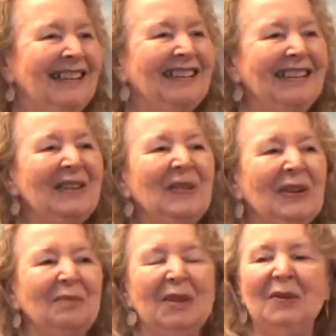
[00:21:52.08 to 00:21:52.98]
This
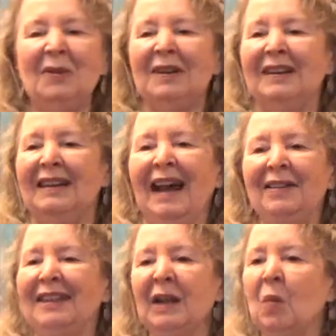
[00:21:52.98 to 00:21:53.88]
community, I
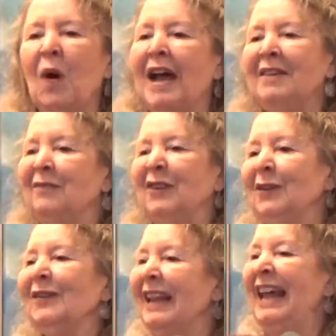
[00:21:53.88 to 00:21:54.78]
think why it
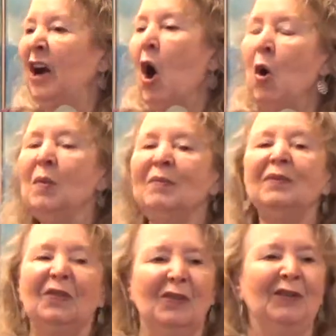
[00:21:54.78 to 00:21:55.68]
feels like
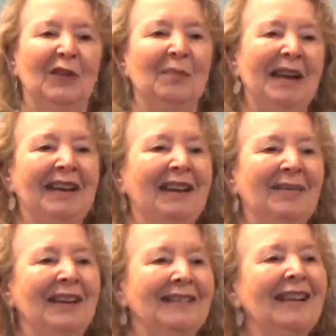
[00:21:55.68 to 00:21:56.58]
home for so many
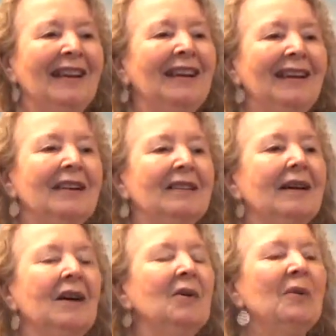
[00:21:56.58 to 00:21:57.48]
of us
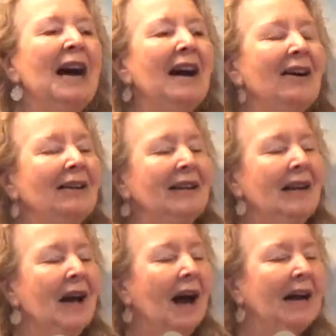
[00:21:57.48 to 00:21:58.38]
is, oh wow,
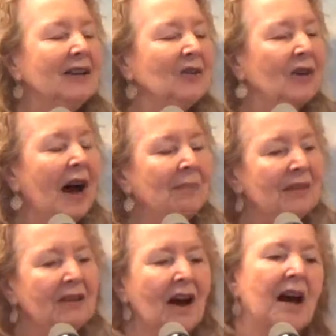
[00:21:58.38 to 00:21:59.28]
I can
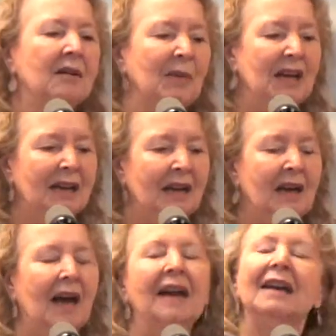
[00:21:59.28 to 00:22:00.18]
drop the dogma,
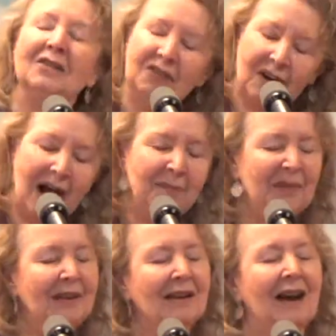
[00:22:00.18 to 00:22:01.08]
I can
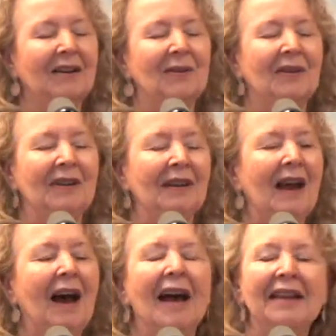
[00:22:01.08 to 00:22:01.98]
drop the doctrine,
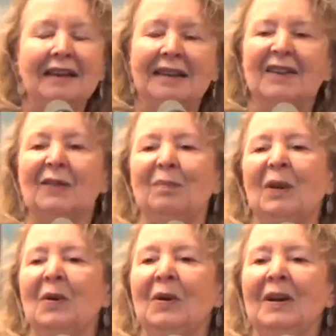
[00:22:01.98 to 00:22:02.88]
I can
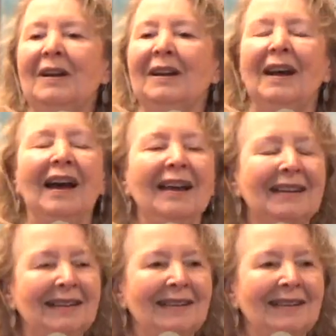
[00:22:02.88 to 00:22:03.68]
explore, I can